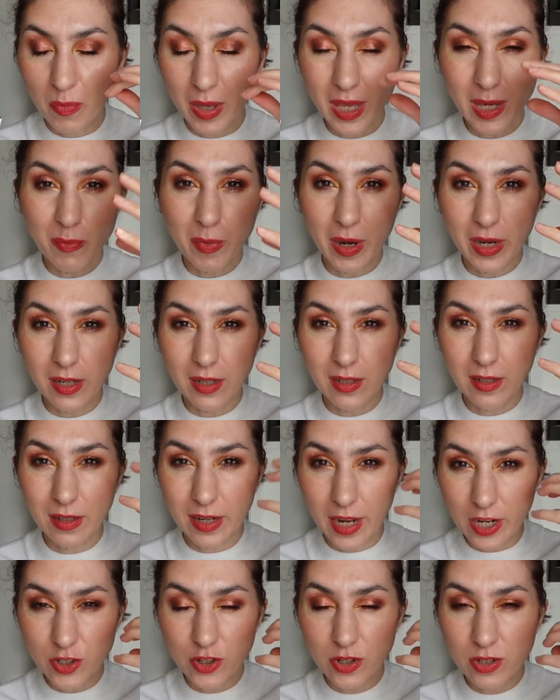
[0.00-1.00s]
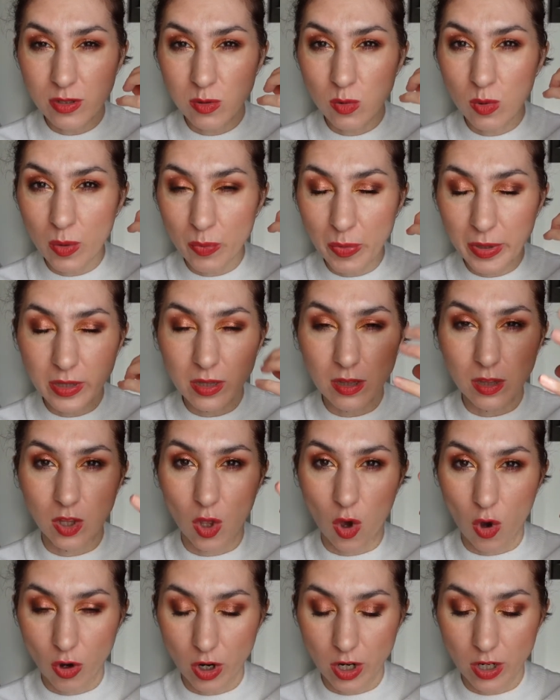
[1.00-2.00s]
make my lashes look a bit
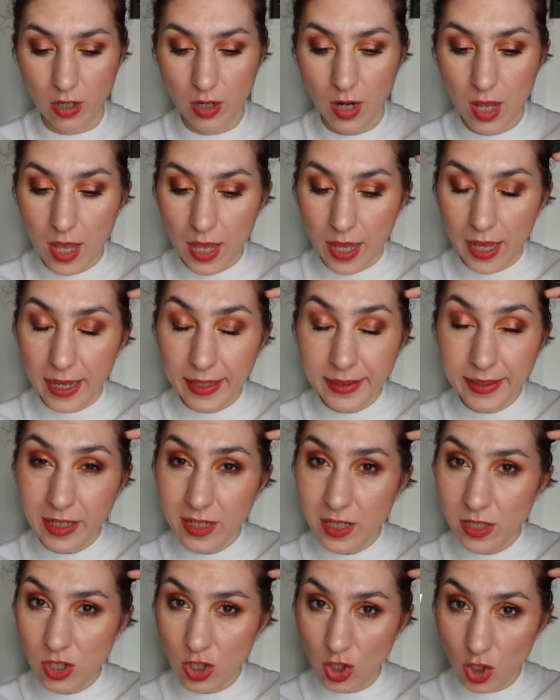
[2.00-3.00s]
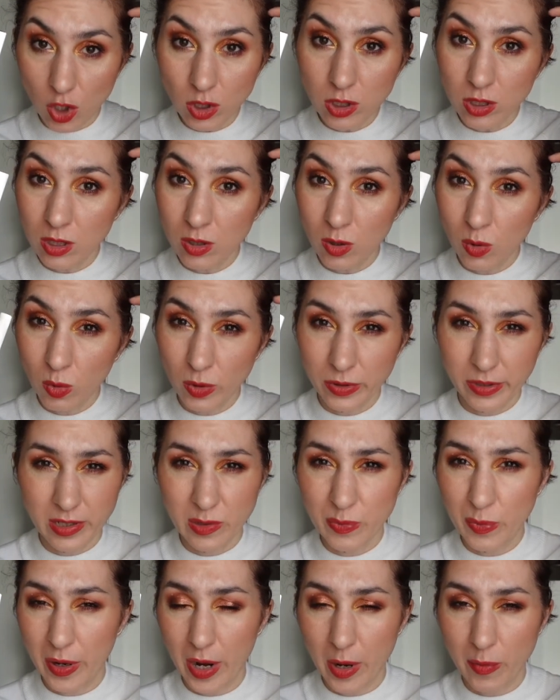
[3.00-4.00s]
longer. And that is not what
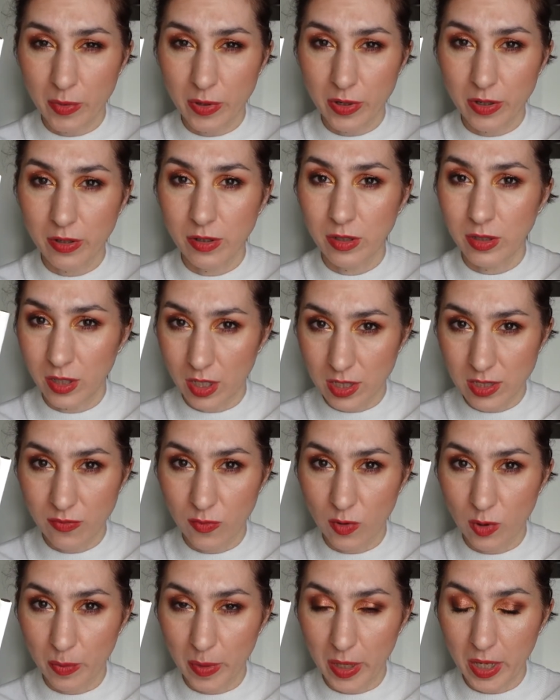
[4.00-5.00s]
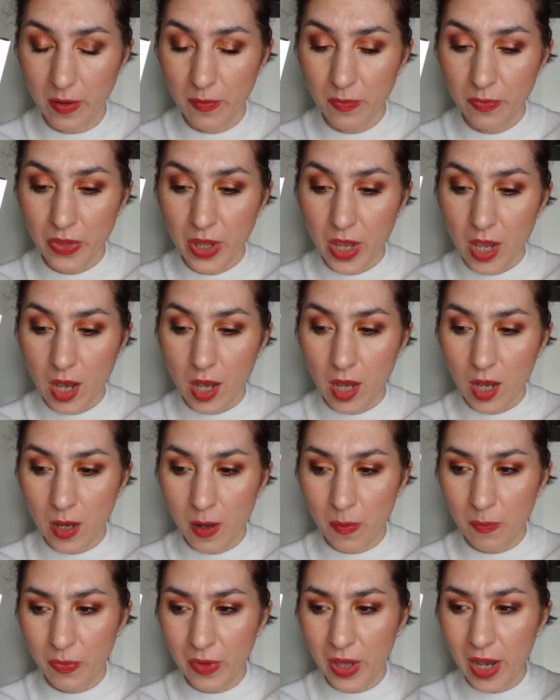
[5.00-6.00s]
this primer does for me.
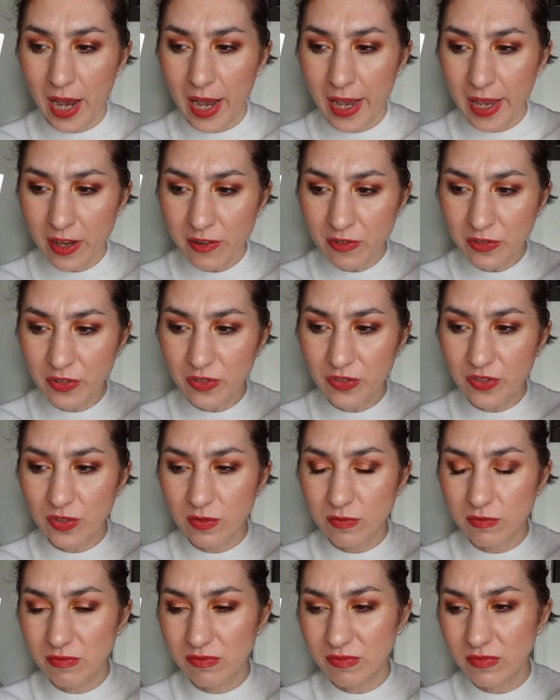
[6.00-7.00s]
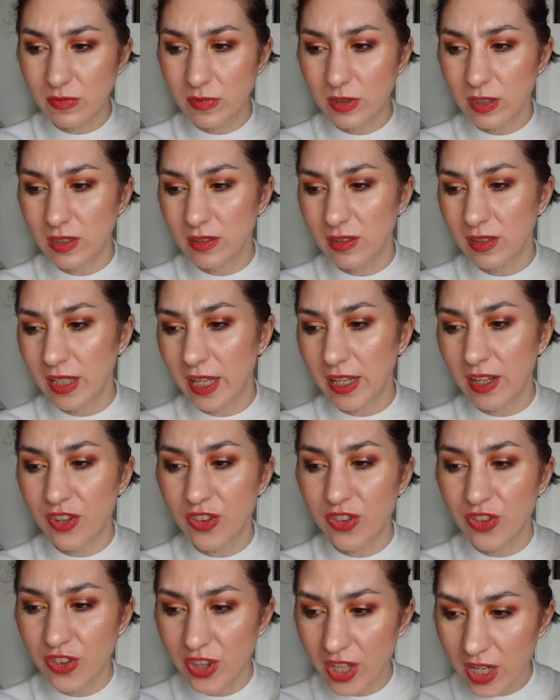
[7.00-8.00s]
Um, I have like
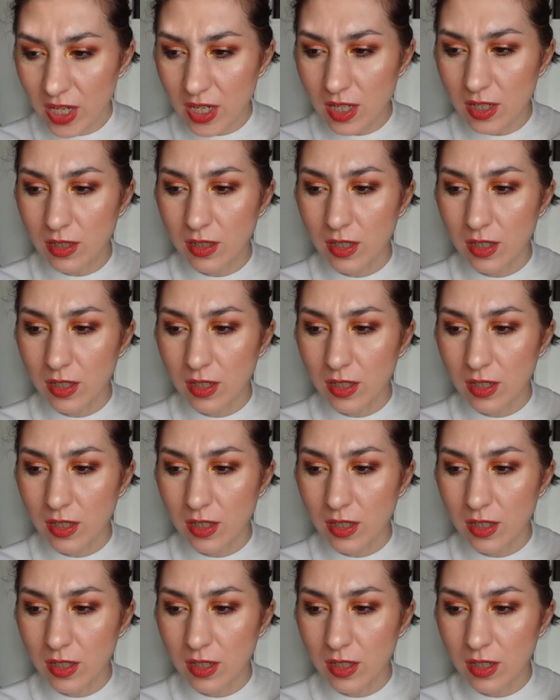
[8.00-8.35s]
thick